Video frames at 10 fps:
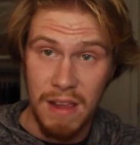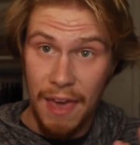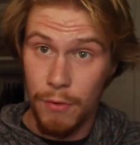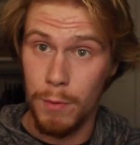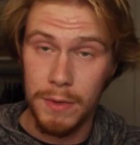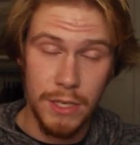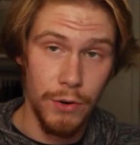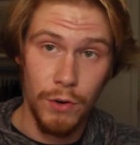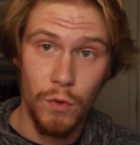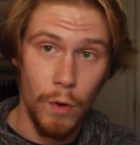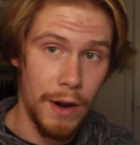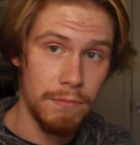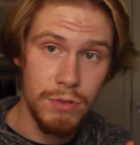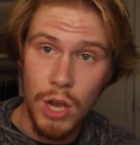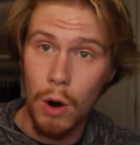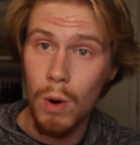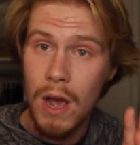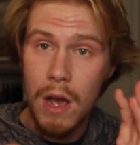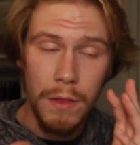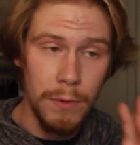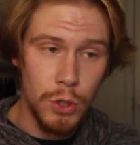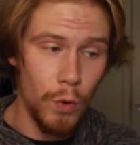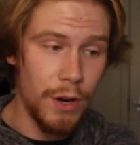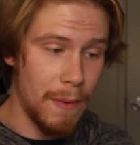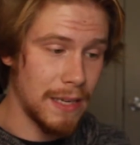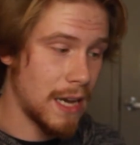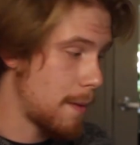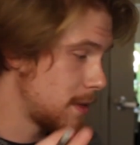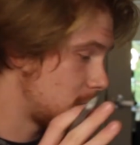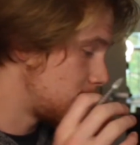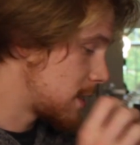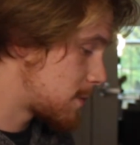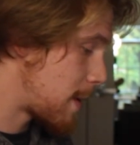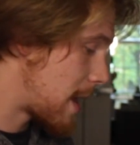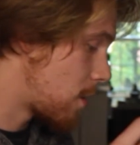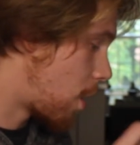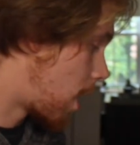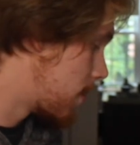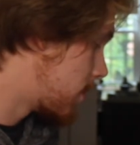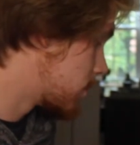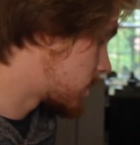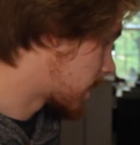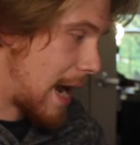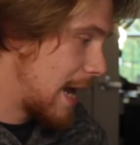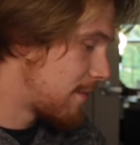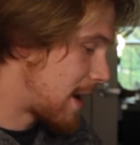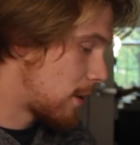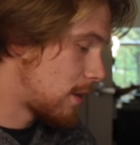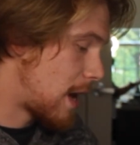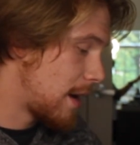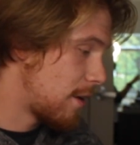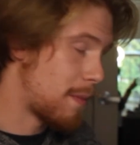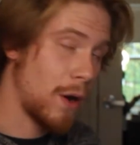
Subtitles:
gathering material for it. So the majority of my time is going to be spent on those things. I have an outline of my